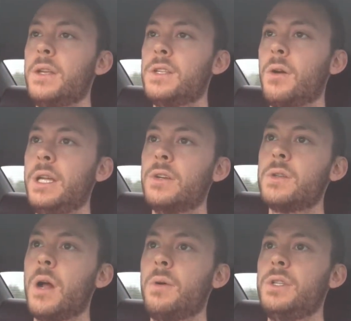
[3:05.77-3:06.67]
So
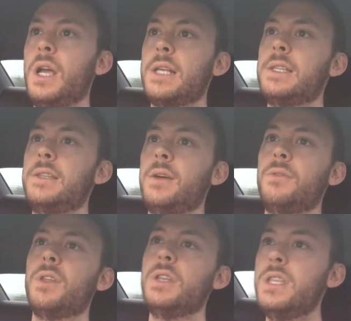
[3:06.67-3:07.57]
here's what I want you guys to do.
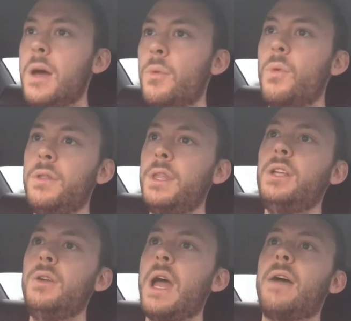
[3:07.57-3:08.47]
The number one
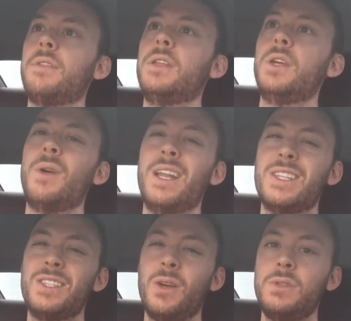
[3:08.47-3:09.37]
thing you have to do, and
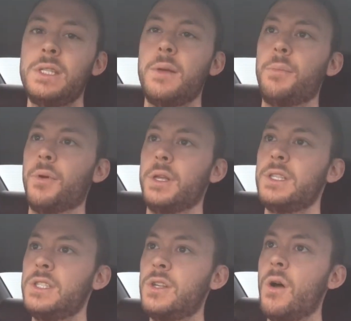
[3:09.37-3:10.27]
it's so simple.
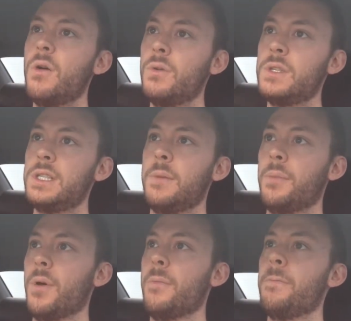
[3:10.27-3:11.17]
It's so
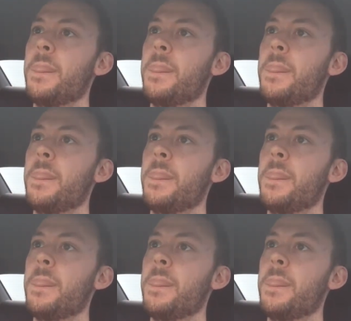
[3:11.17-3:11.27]
simple.